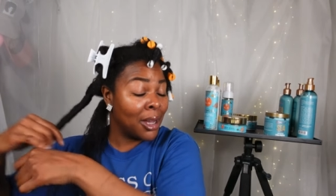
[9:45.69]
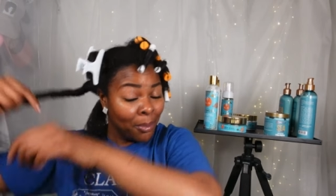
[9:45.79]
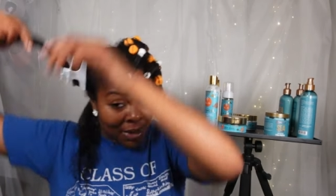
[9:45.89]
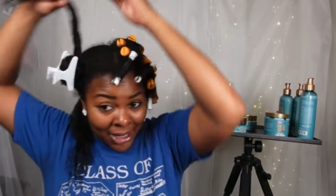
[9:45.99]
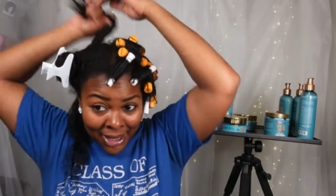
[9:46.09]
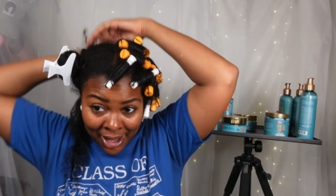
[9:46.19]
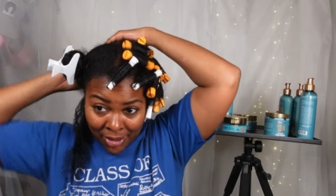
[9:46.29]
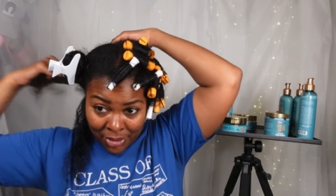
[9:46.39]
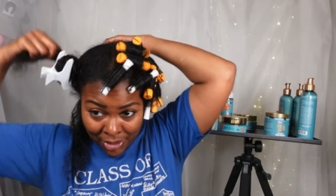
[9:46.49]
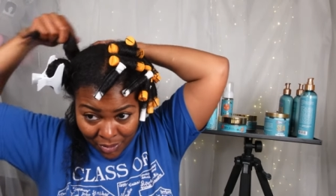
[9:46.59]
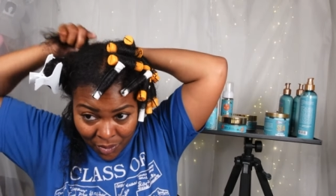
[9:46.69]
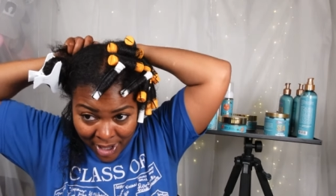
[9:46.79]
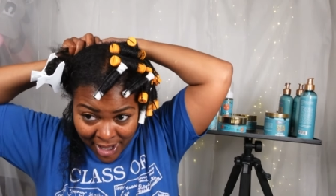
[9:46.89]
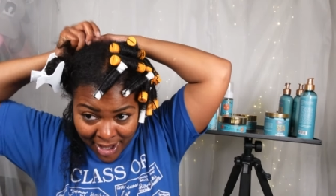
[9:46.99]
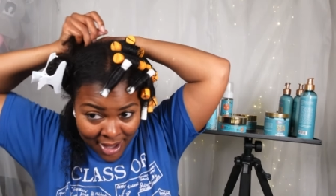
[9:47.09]
up and out the
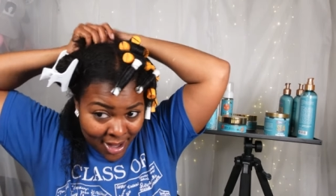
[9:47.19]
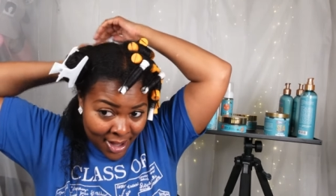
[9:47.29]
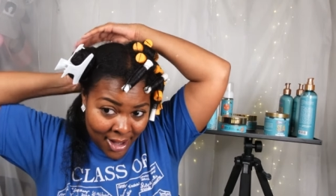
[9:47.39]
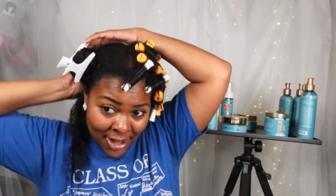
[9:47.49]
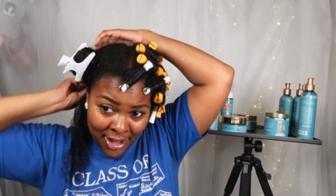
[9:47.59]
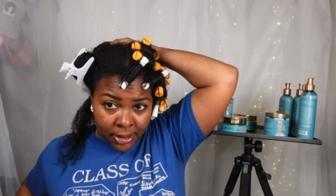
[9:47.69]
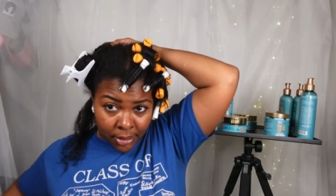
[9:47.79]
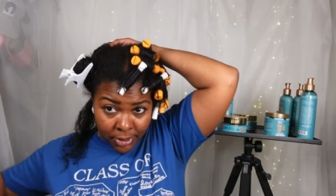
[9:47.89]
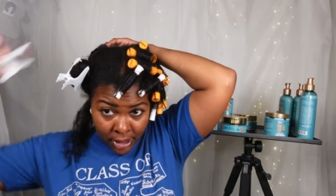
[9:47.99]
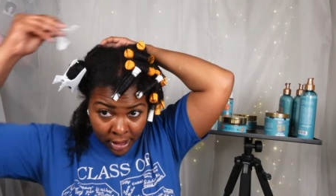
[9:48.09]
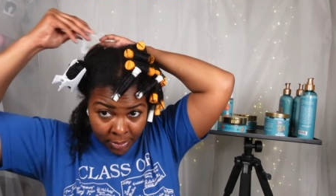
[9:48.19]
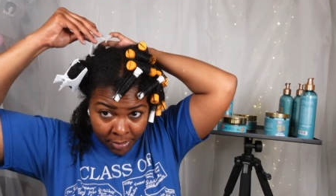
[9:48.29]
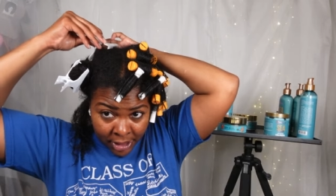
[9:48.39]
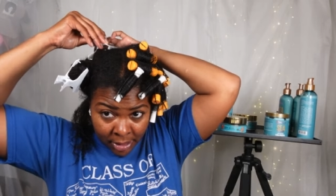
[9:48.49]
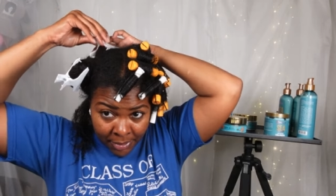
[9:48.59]
way. So I'm going to clip
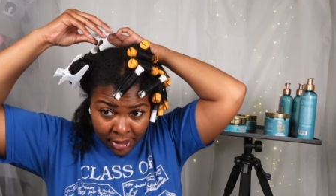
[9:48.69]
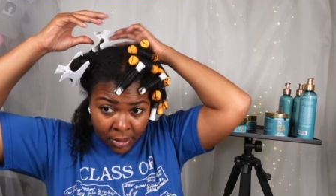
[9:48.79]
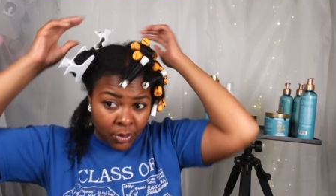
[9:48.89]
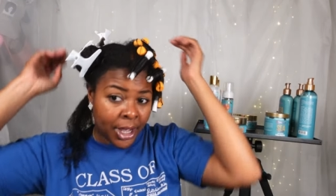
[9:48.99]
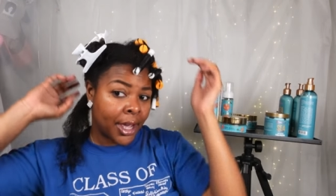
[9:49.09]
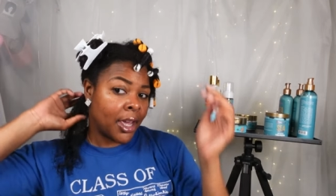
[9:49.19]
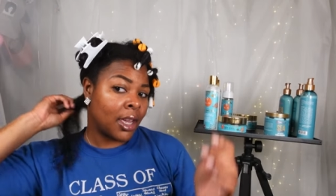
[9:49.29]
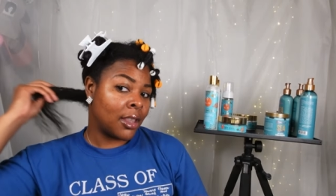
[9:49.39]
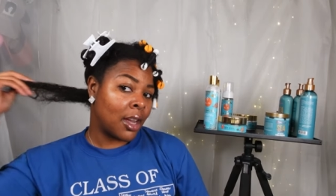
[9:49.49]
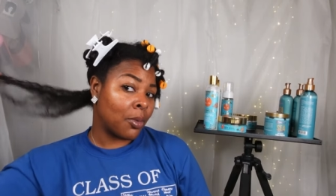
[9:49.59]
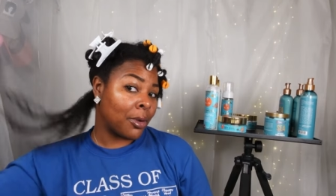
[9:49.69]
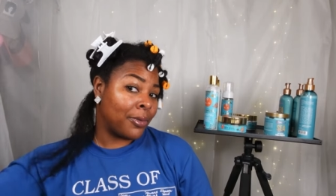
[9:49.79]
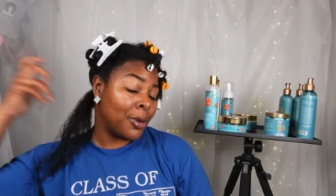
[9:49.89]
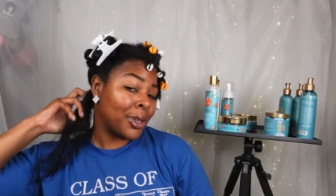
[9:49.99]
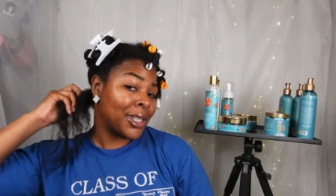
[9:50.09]
this up out the way and now we're
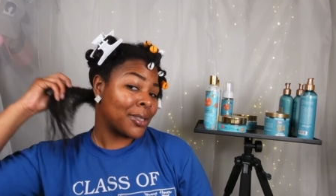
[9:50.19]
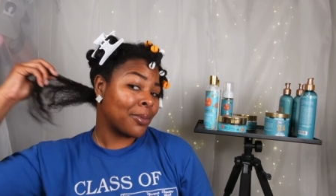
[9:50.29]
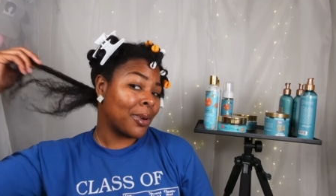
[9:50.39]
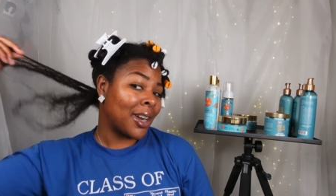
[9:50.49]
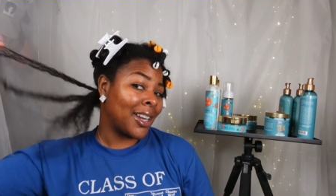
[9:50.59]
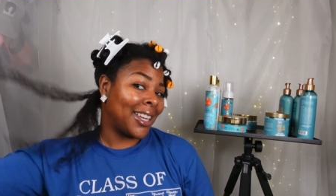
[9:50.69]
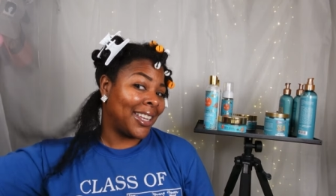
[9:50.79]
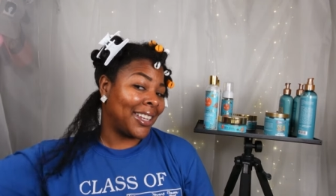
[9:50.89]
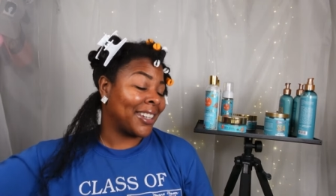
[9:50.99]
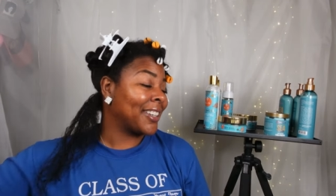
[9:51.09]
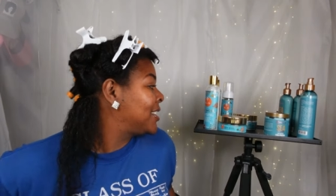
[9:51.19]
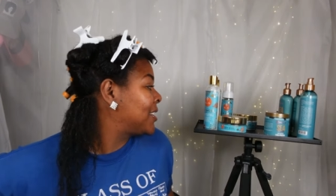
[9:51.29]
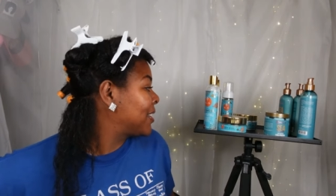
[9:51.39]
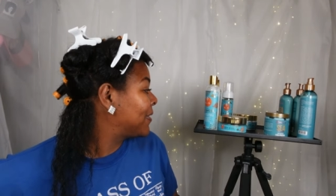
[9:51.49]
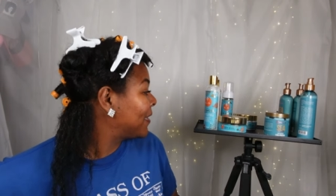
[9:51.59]
focused right here.
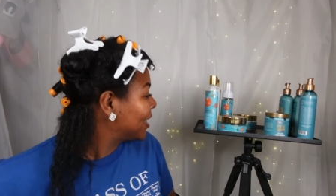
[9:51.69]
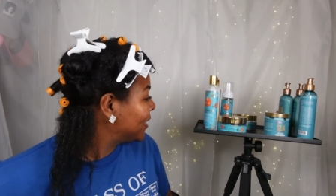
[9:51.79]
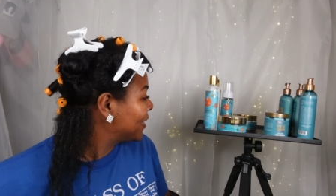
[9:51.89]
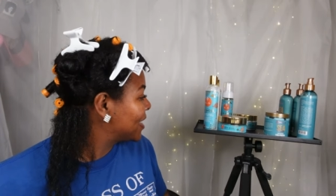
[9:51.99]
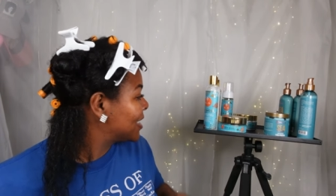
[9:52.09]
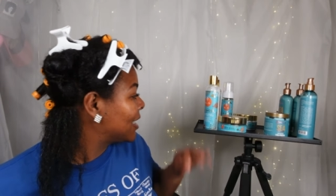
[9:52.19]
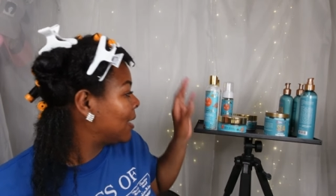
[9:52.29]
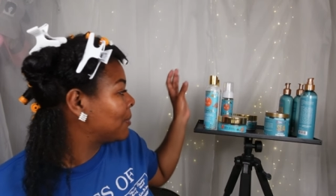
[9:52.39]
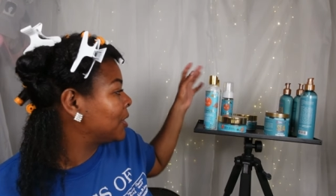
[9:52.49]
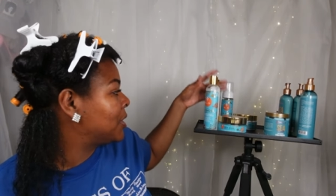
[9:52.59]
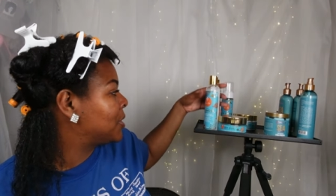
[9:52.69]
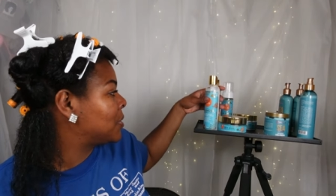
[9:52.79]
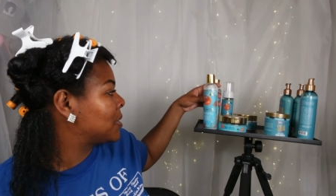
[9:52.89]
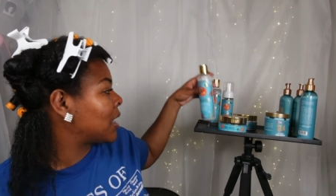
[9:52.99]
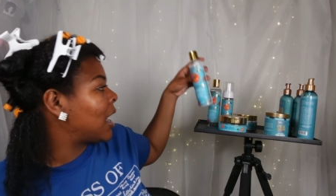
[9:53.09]
So the very first thing I'm going to
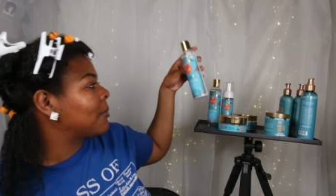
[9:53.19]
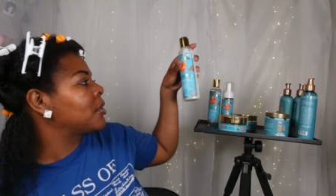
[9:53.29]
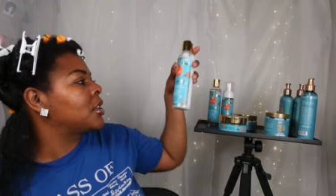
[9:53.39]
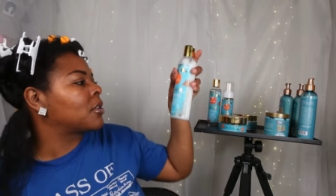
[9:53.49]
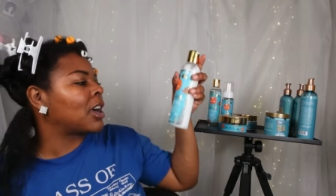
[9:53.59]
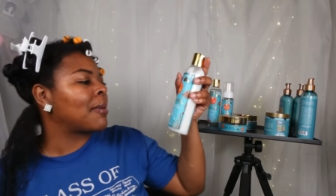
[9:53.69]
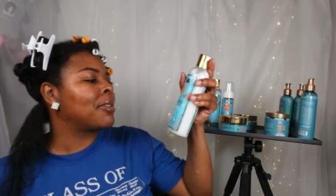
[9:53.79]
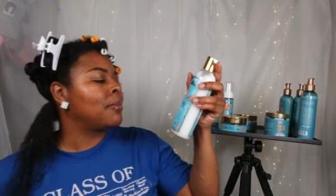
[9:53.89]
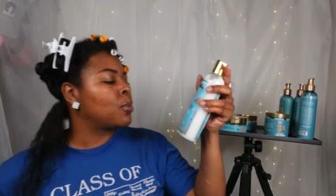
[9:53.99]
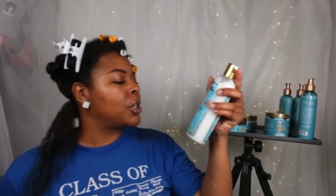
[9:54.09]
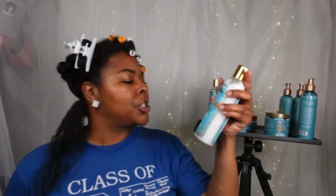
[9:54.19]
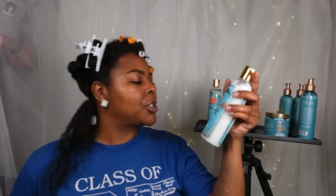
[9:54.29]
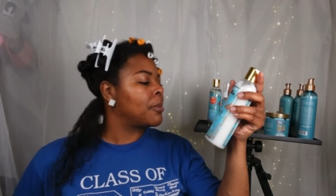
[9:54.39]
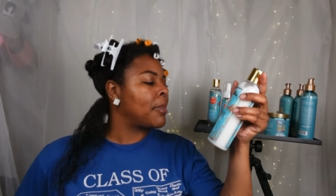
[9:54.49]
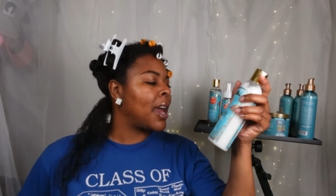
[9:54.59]
do is I'm going to grab the
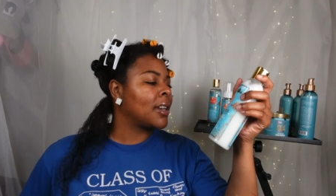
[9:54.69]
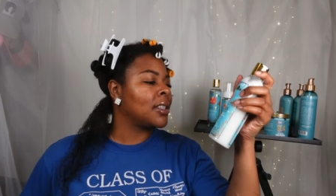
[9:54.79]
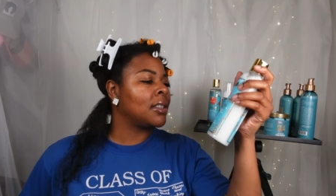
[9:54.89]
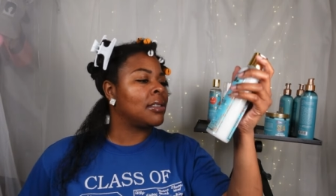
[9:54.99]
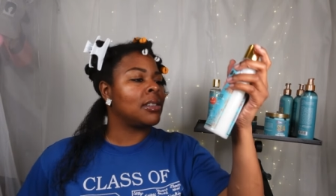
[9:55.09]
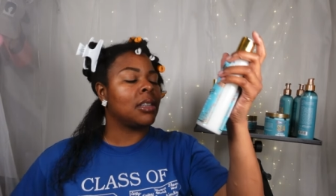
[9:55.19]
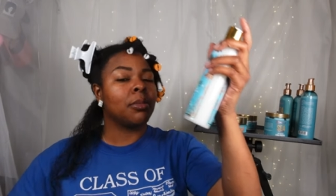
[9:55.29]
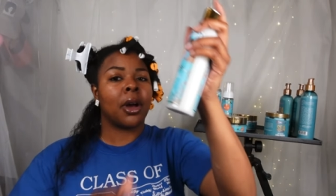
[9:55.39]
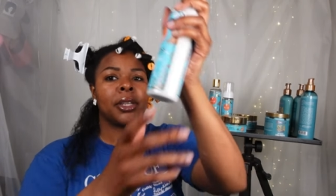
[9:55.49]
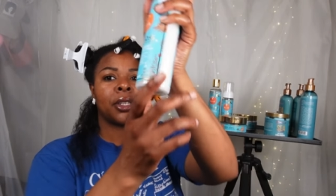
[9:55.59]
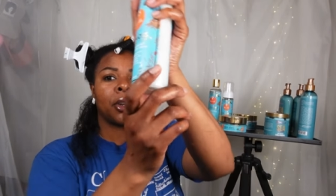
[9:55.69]
Moisture Magnet Sea Moss